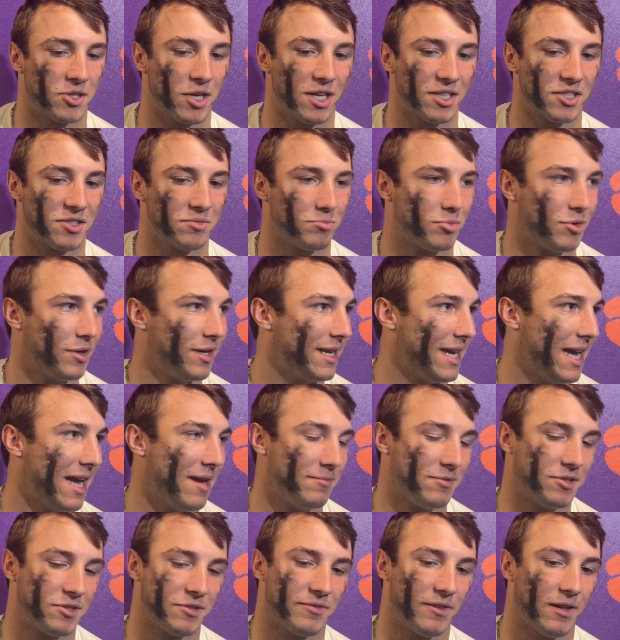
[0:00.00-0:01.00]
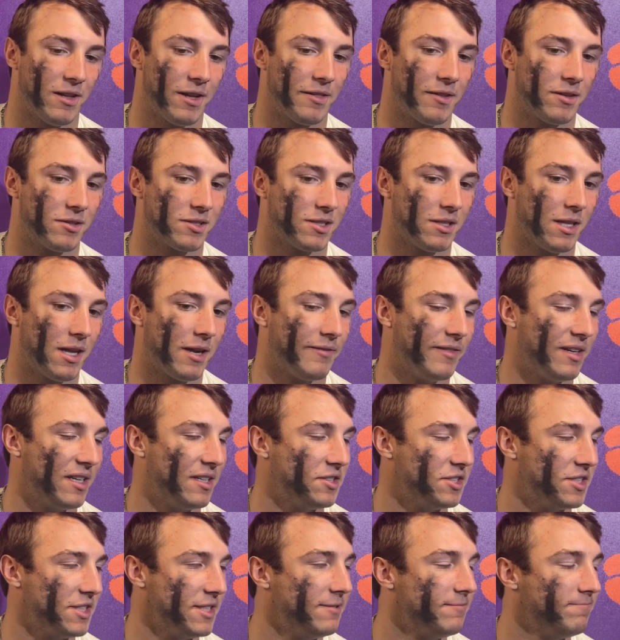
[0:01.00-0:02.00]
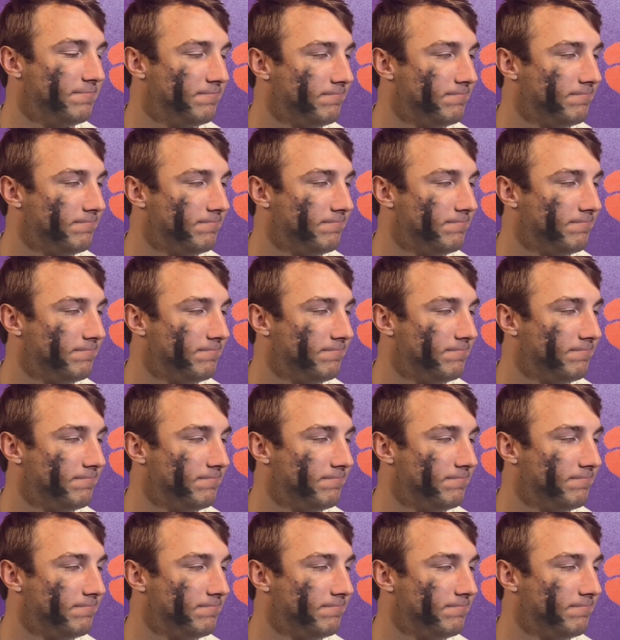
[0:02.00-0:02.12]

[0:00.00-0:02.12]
awesome pregame. Just felt like there was a lot of energy.